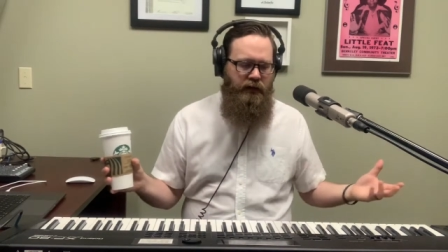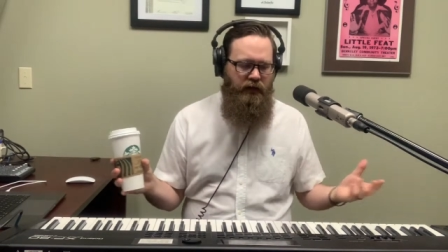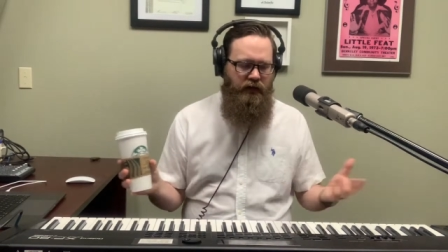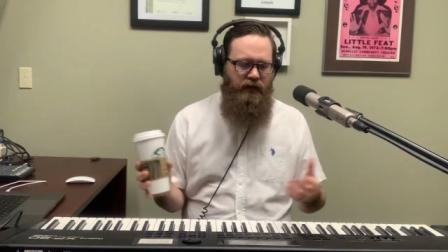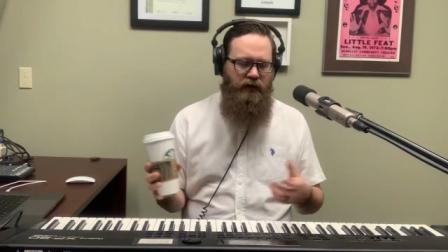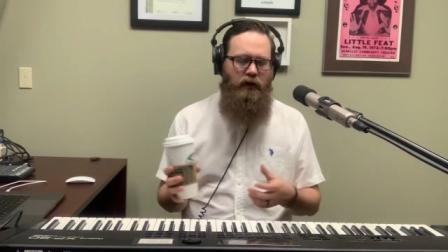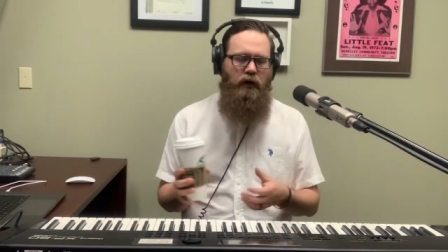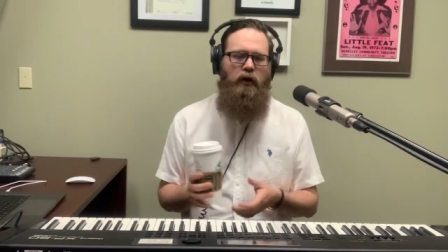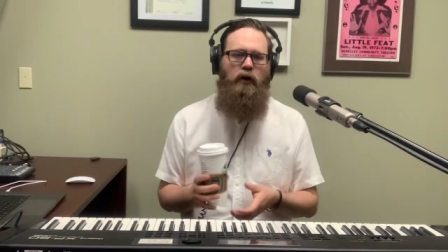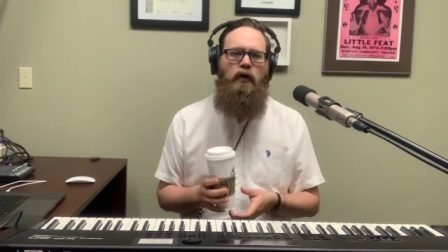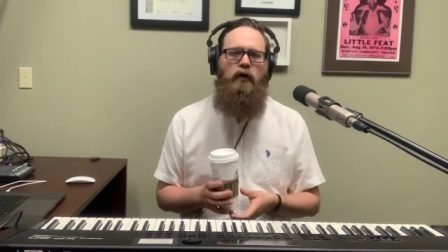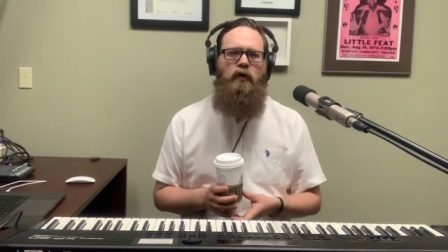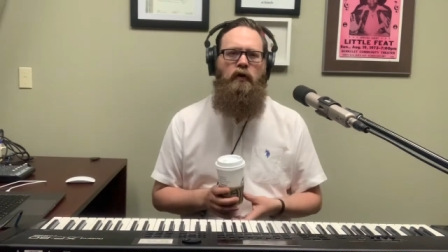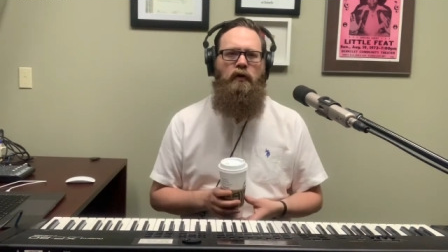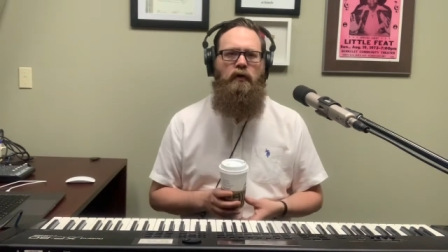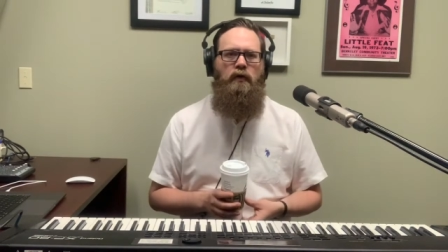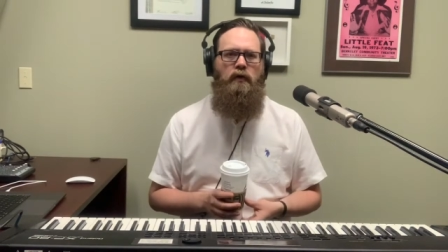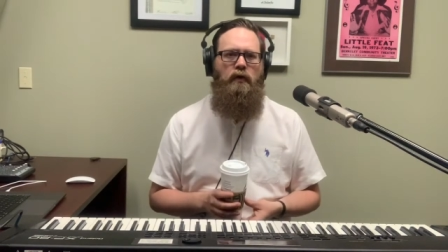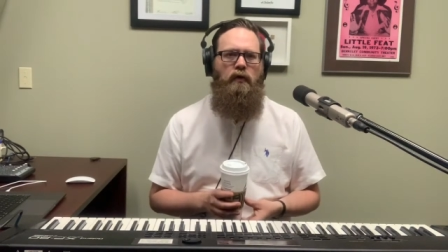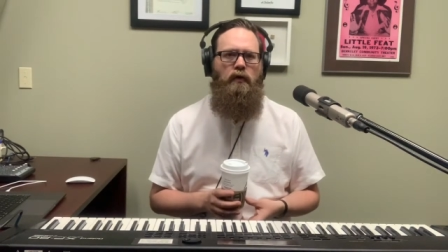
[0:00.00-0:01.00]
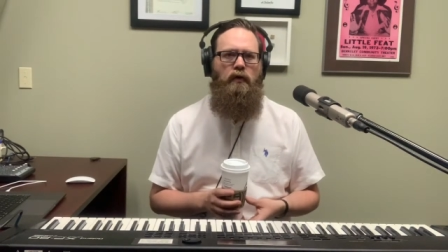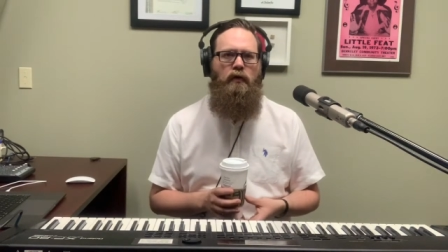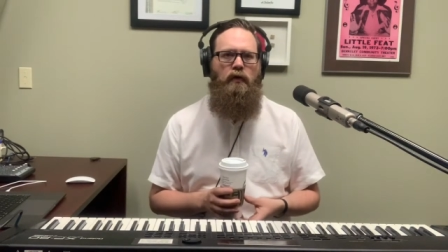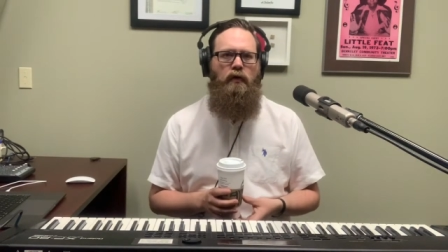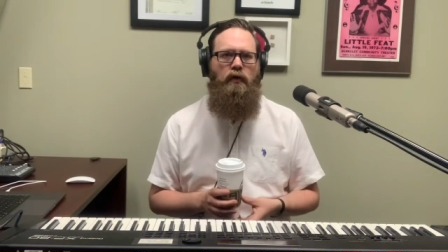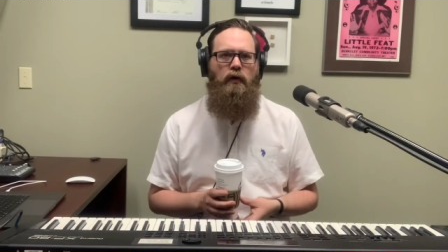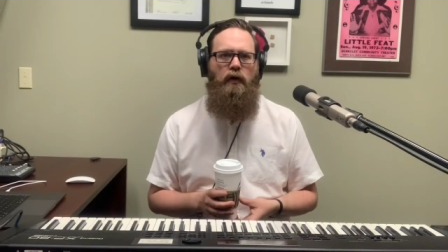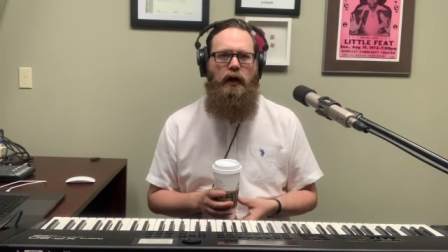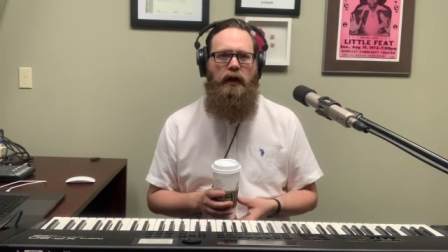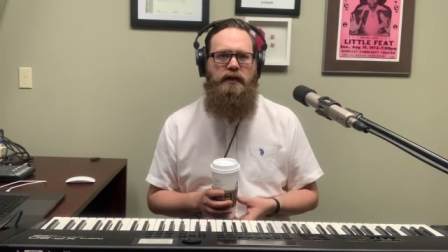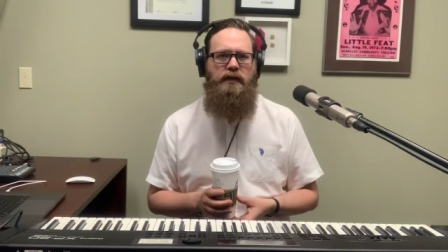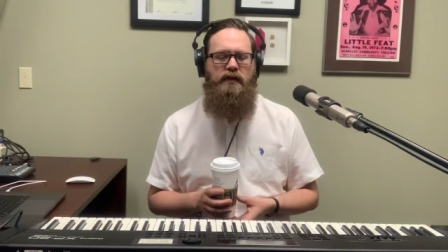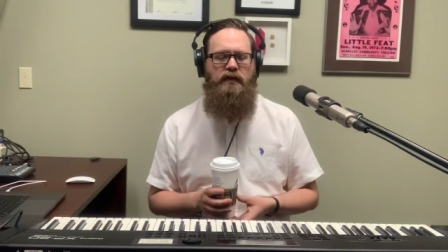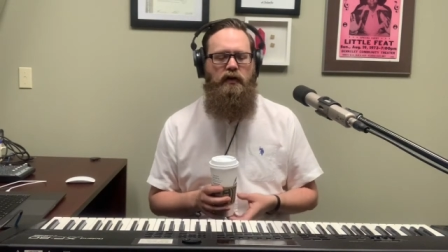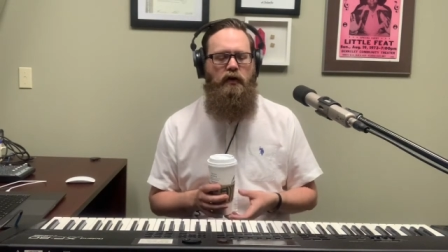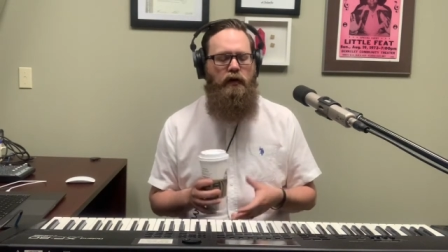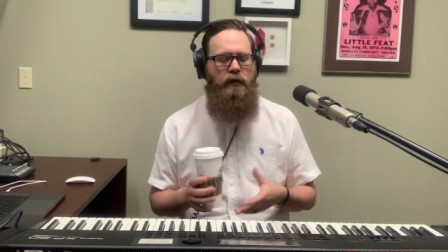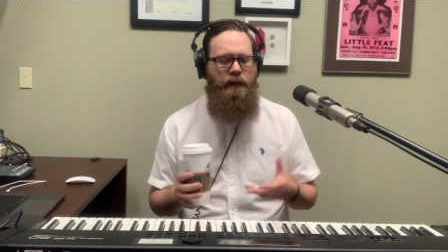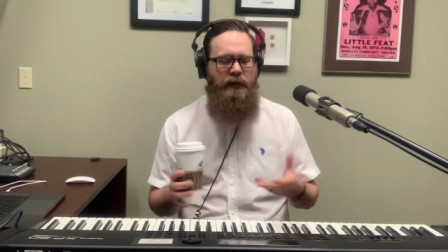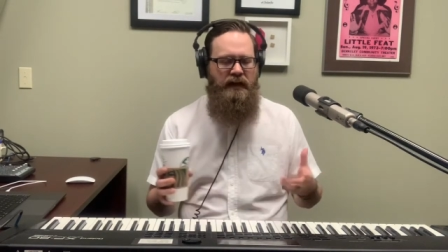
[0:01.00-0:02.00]
know
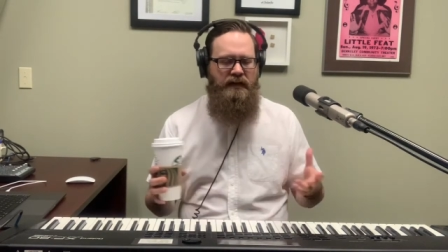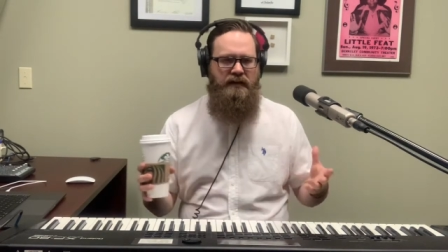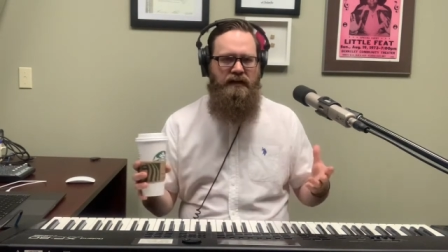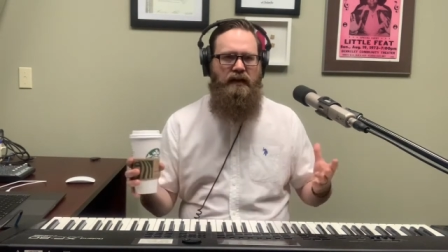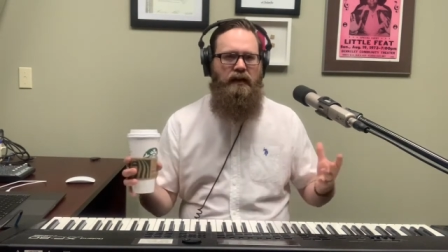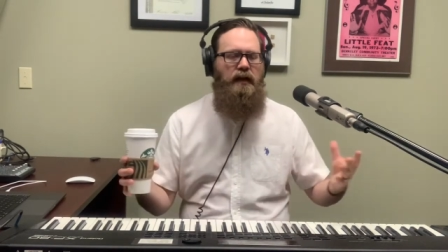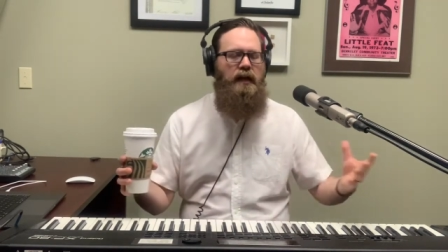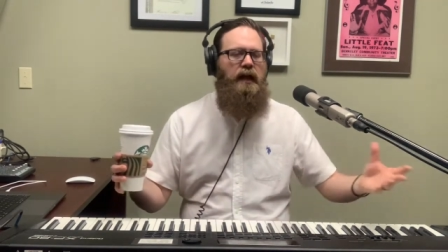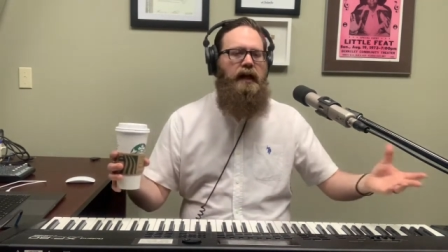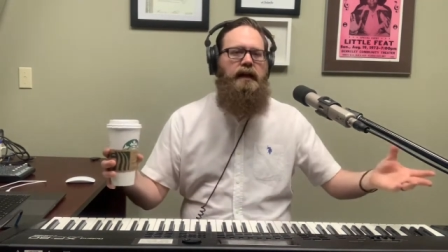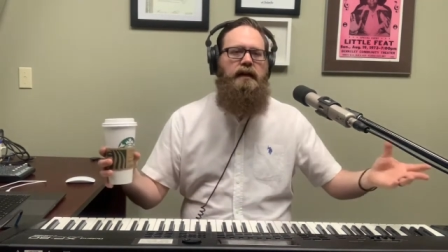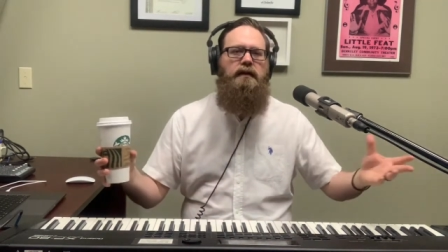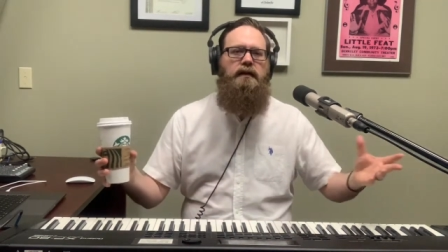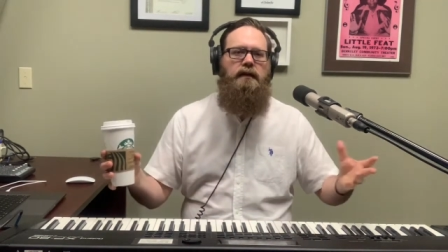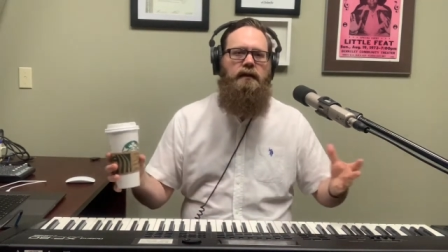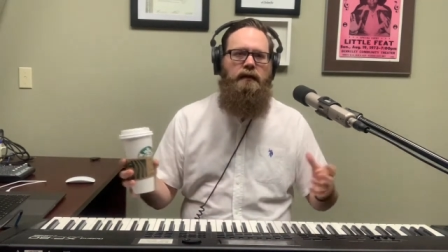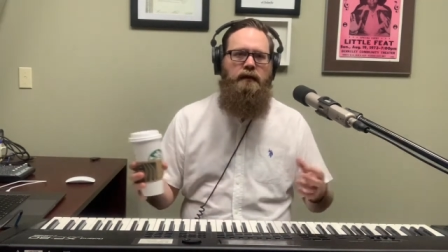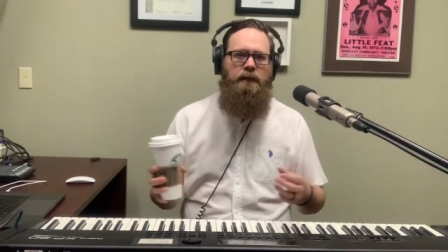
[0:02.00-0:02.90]
him as the light.